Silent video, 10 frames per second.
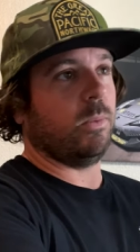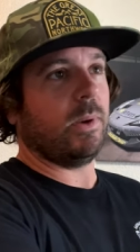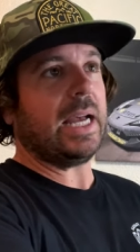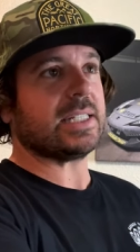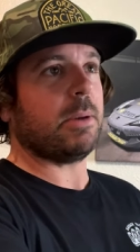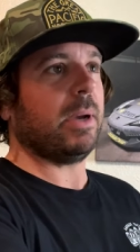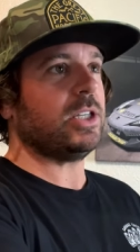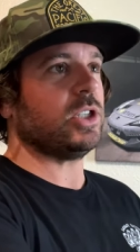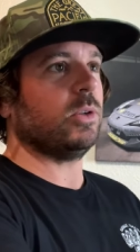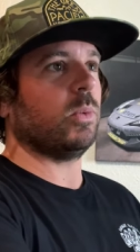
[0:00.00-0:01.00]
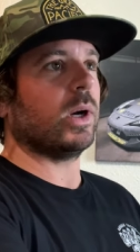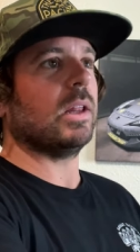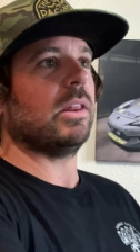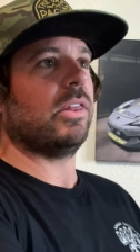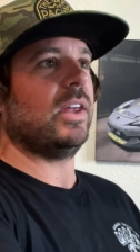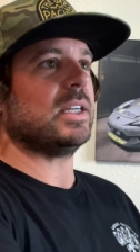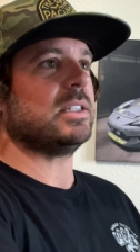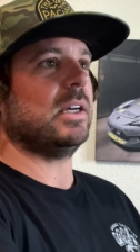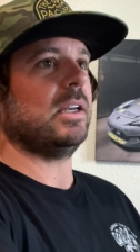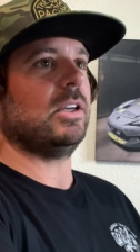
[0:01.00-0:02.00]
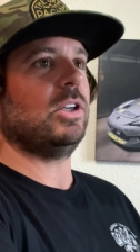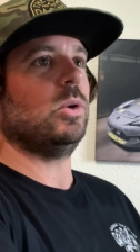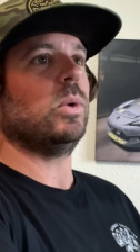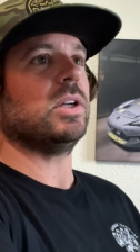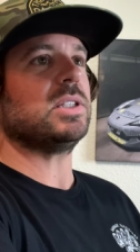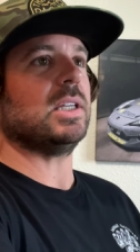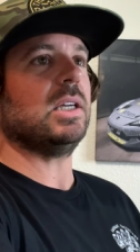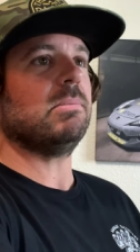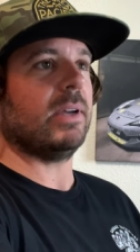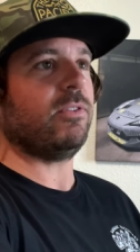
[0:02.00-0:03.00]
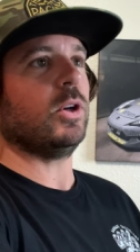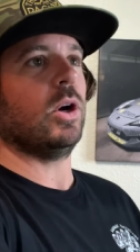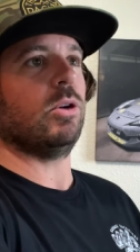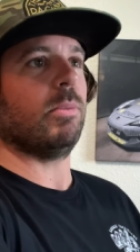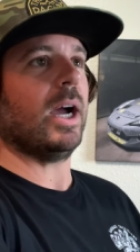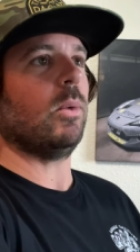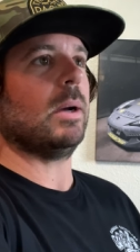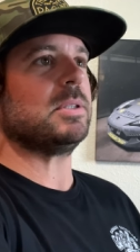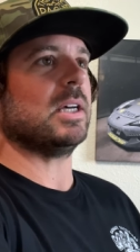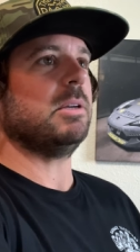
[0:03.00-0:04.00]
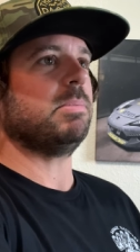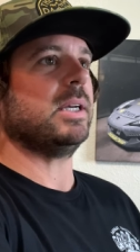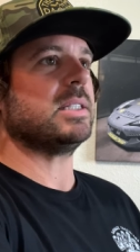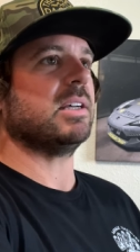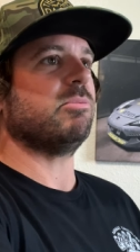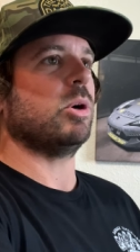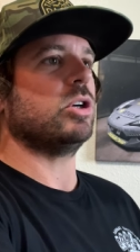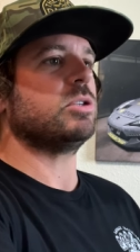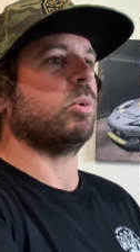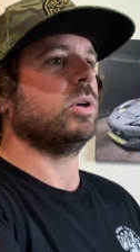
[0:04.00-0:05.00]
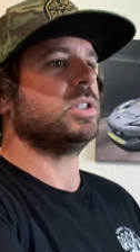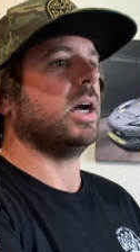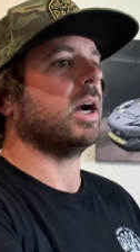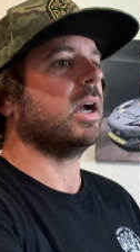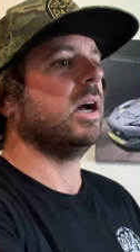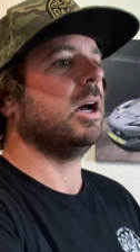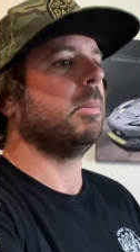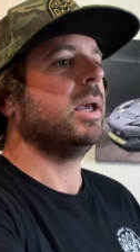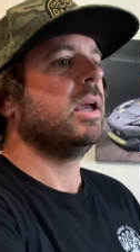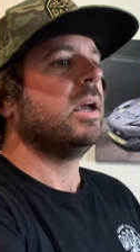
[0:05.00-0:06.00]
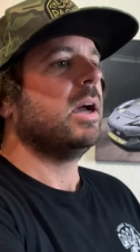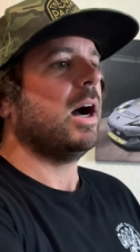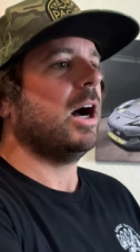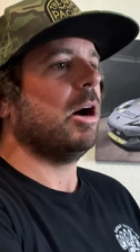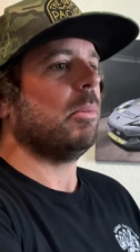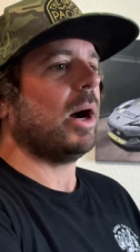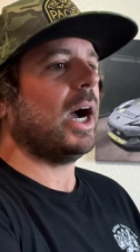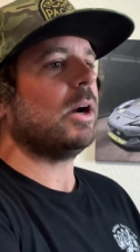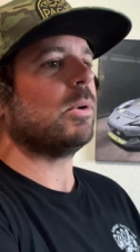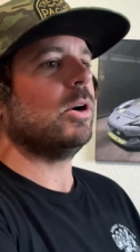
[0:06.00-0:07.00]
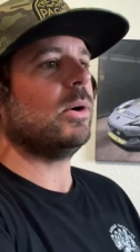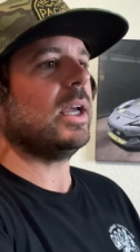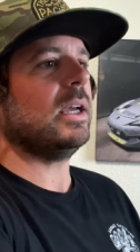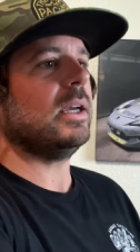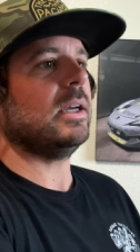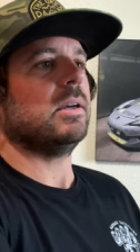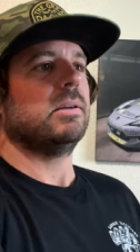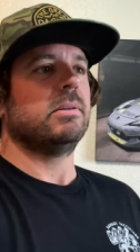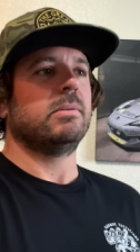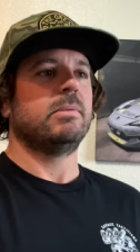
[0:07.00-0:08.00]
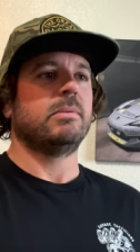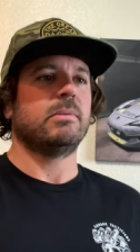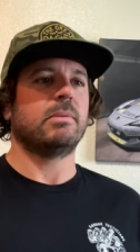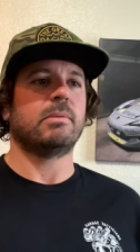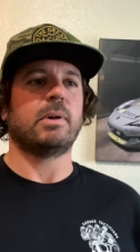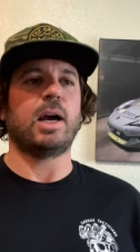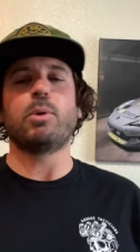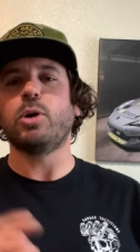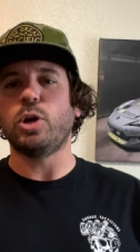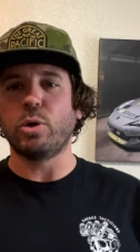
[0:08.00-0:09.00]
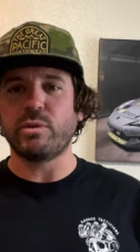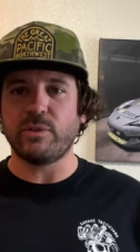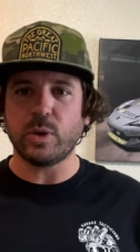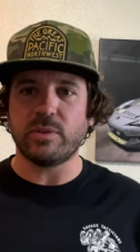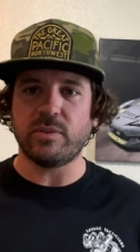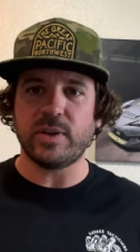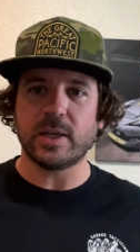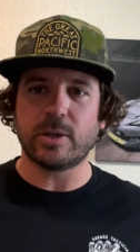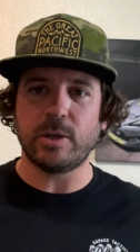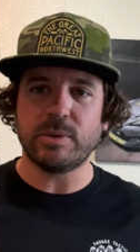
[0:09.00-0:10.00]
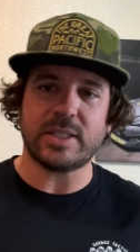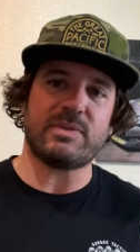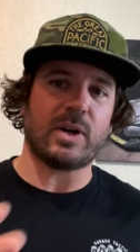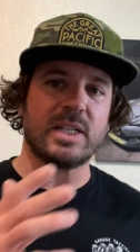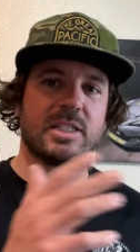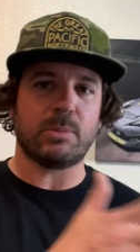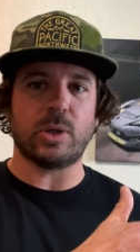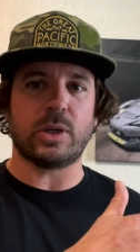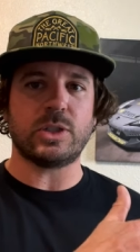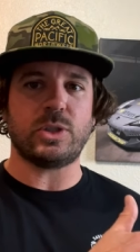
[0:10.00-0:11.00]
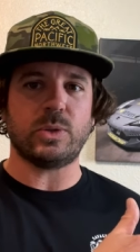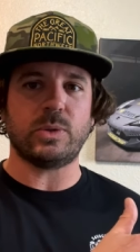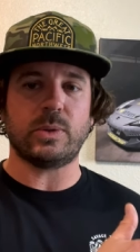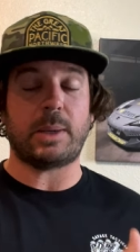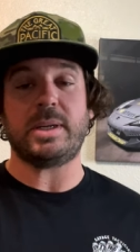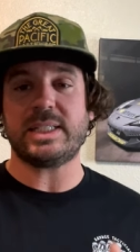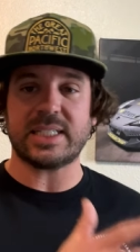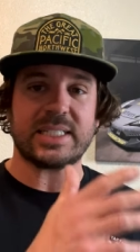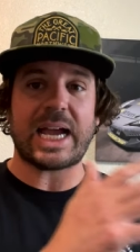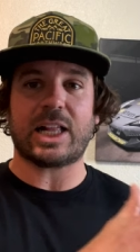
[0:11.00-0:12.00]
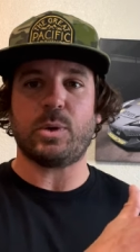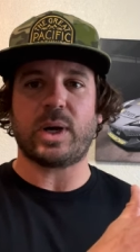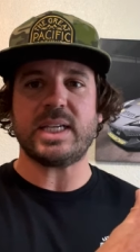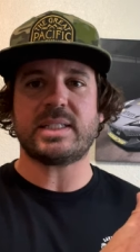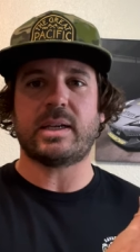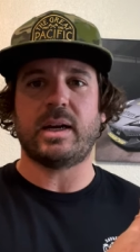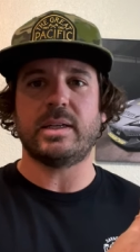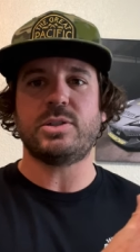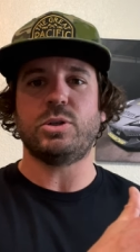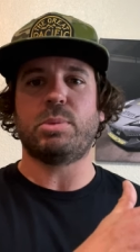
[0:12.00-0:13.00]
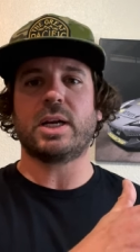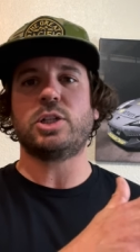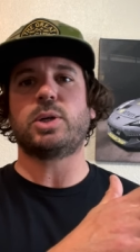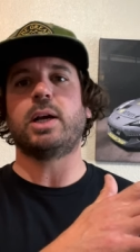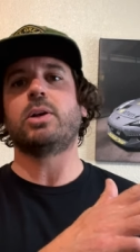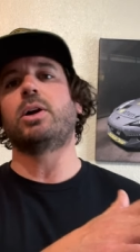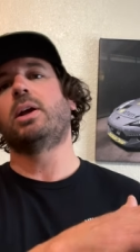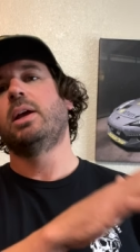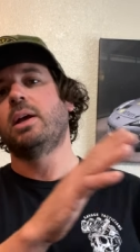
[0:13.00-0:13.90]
as I mentioned, one of the things that you will see if you go to my website, psfmotorsports.com, um, I wrote a I wrote an overview of the vehicle that's very similar to, I mean, it's exactly what I sent on to Bring a Trailer.